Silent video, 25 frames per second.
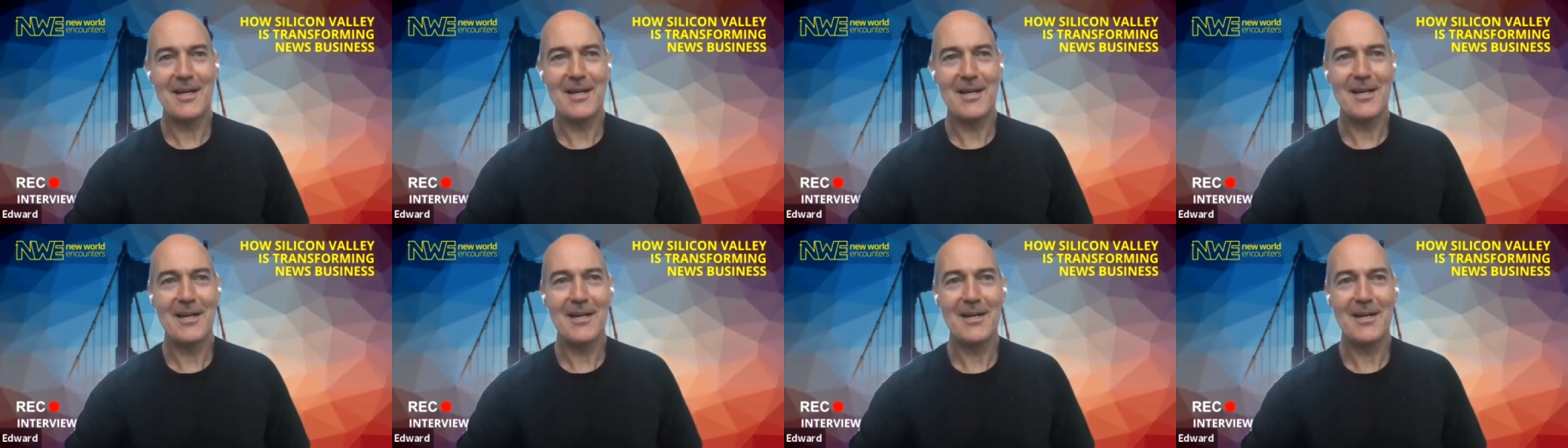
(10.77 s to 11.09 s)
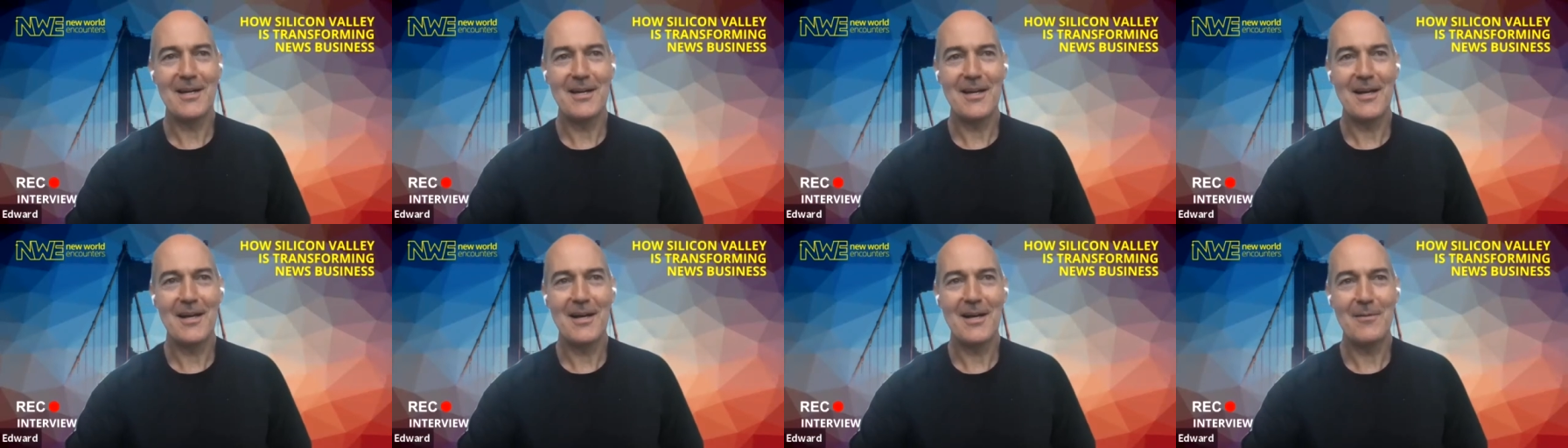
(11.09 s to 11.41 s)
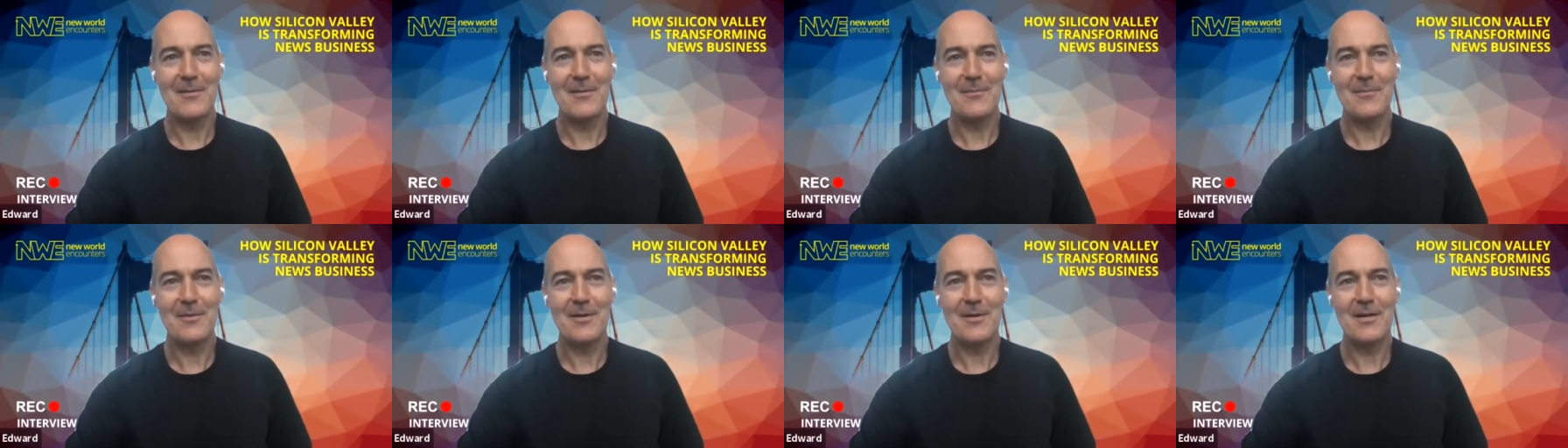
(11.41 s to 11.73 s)
uh,
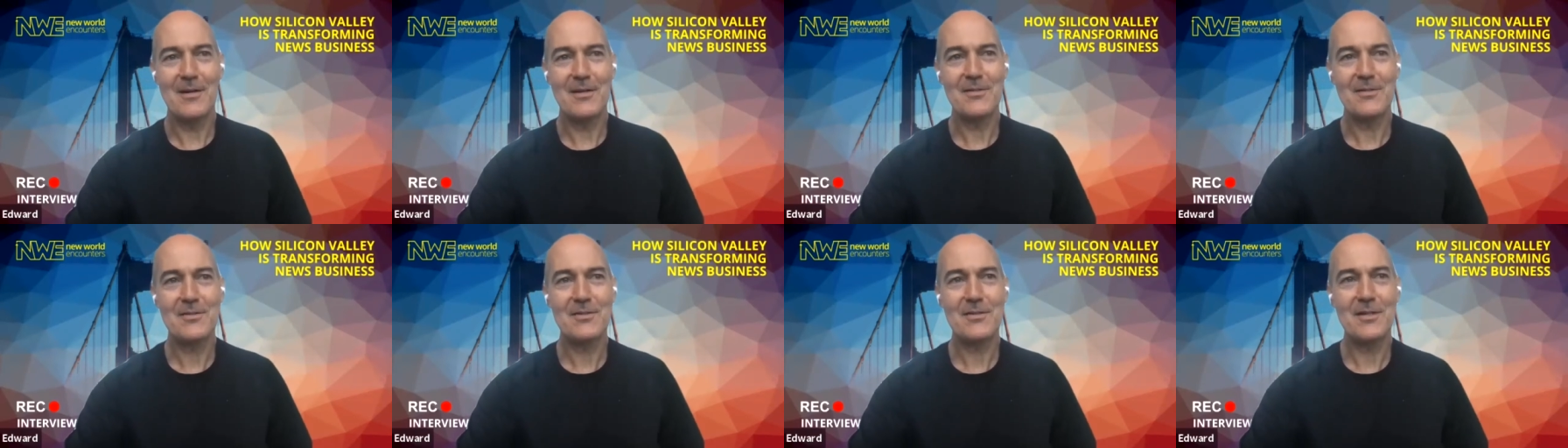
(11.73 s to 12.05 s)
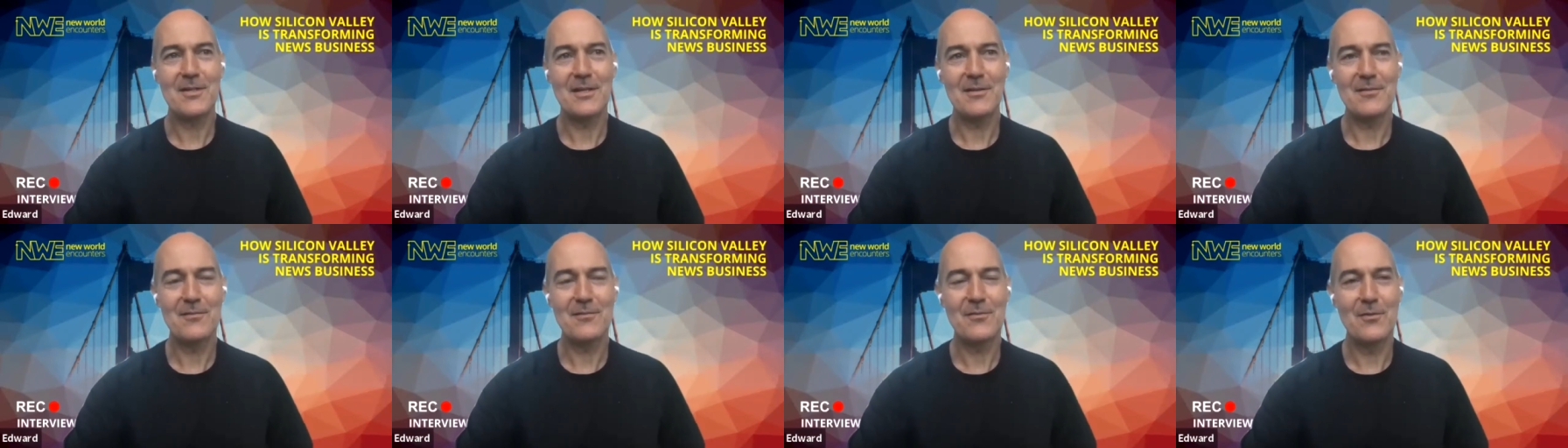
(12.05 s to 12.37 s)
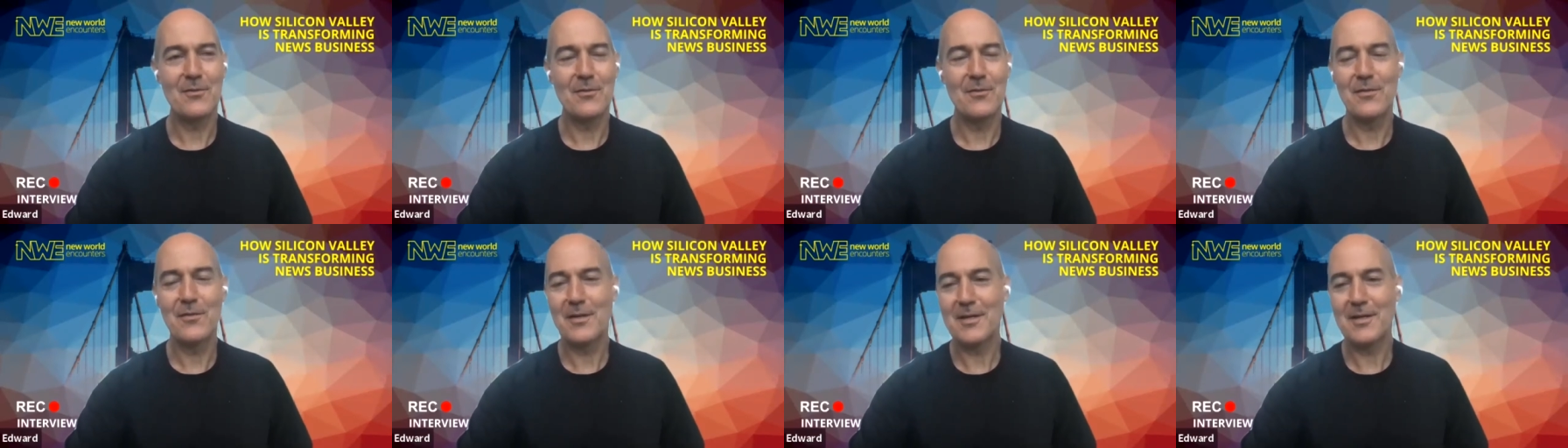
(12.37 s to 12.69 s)
um, asking
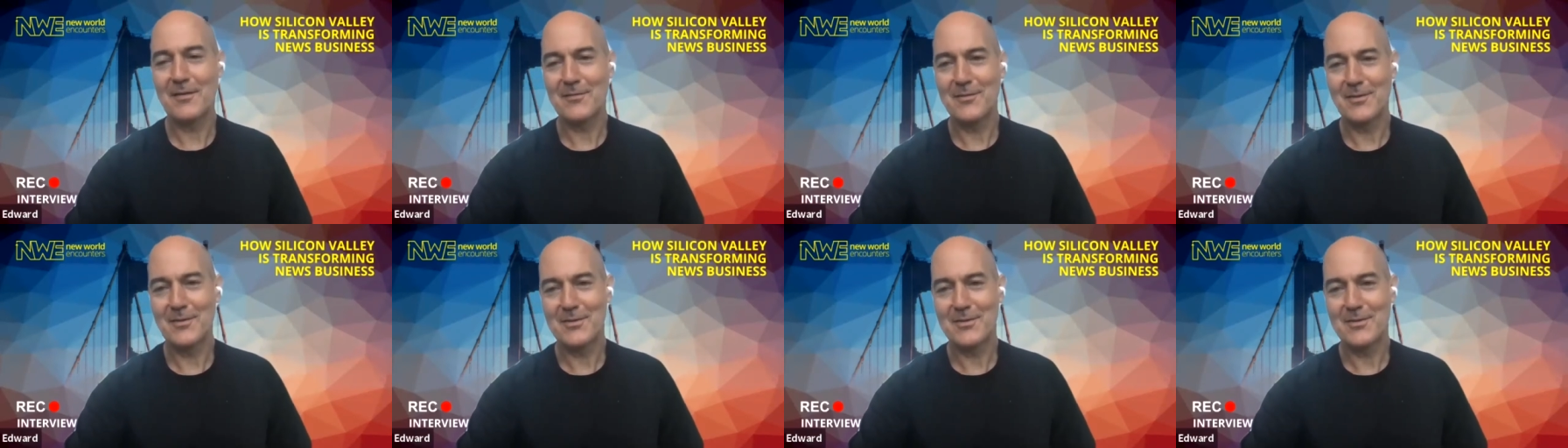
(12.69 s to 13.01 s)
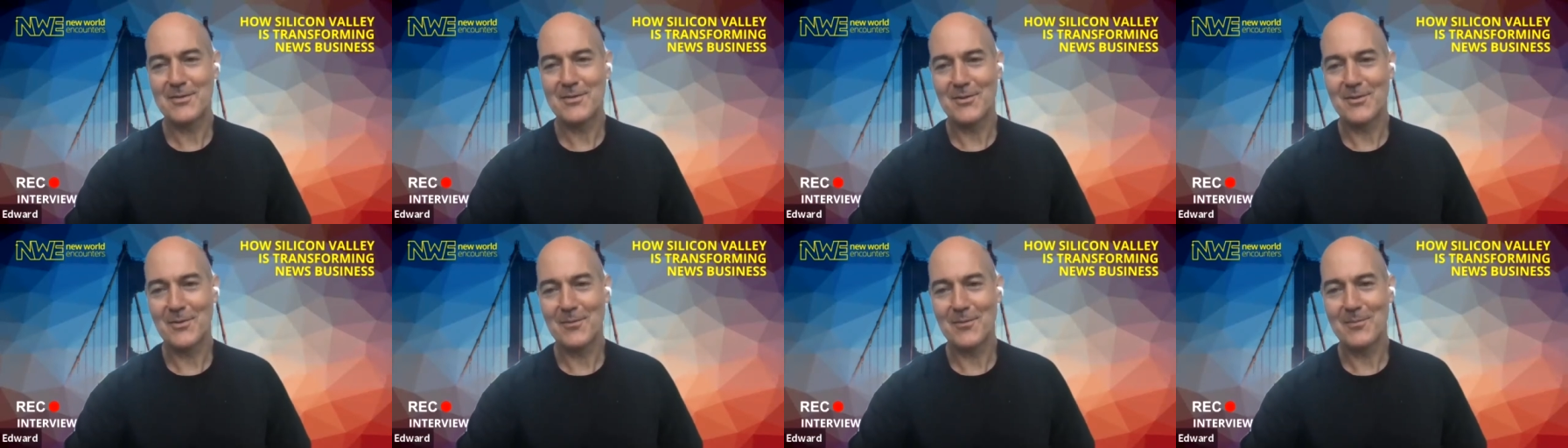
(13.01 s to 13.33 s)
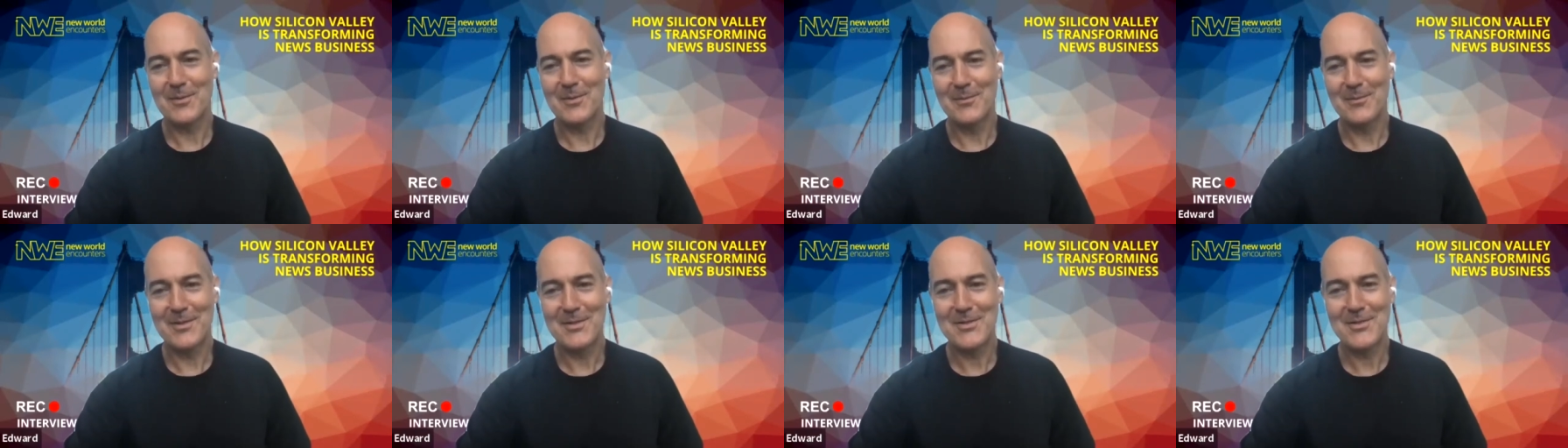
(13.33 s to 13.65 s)
for forgiveness, not
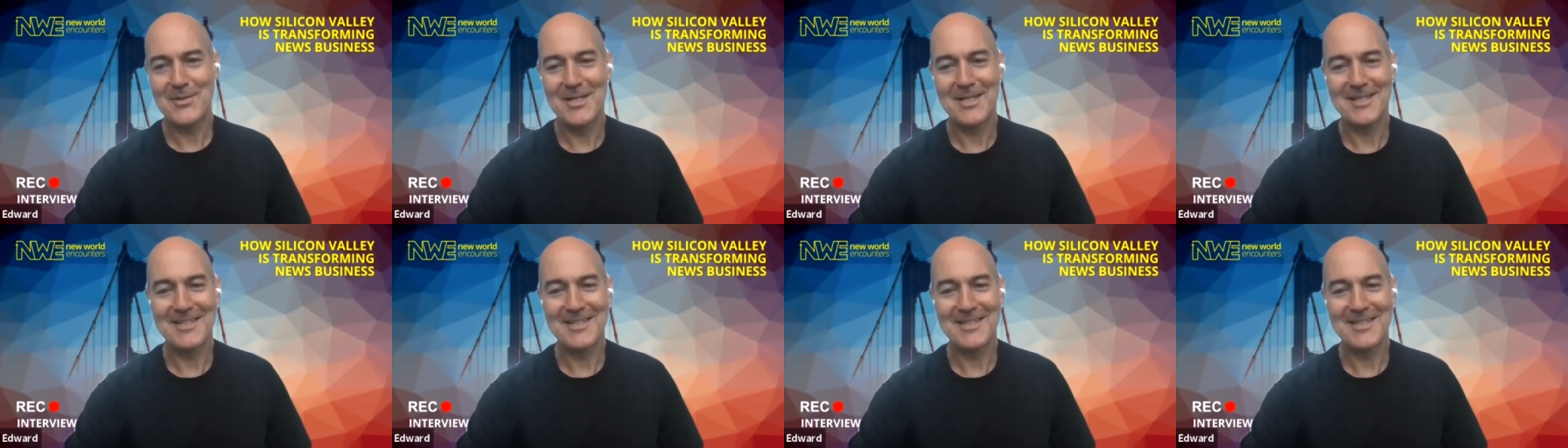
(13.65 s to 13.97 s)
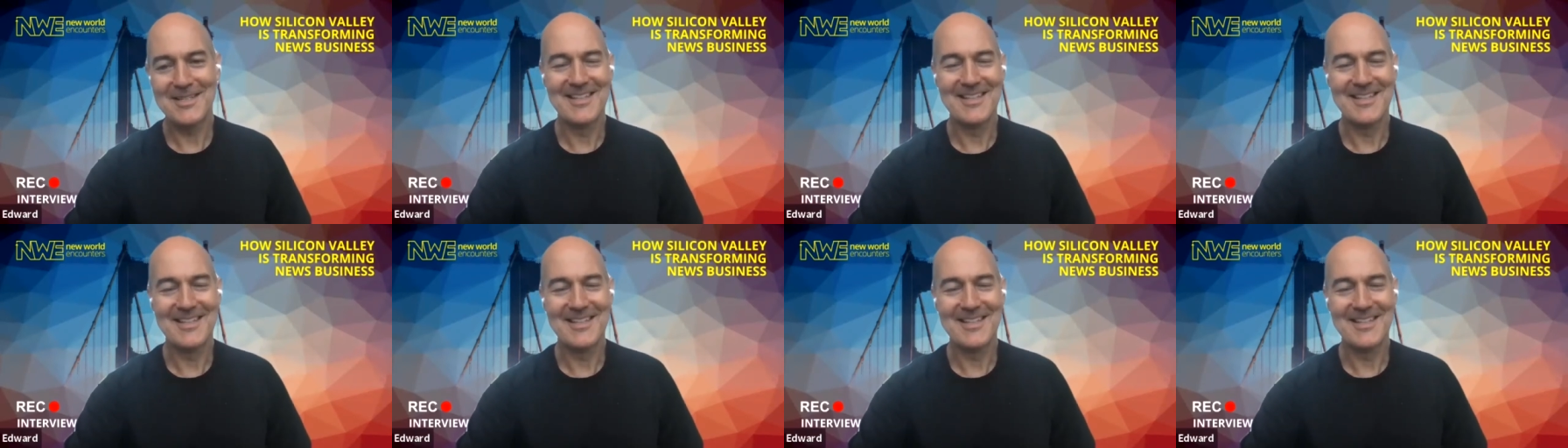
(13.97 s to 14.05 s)
permission.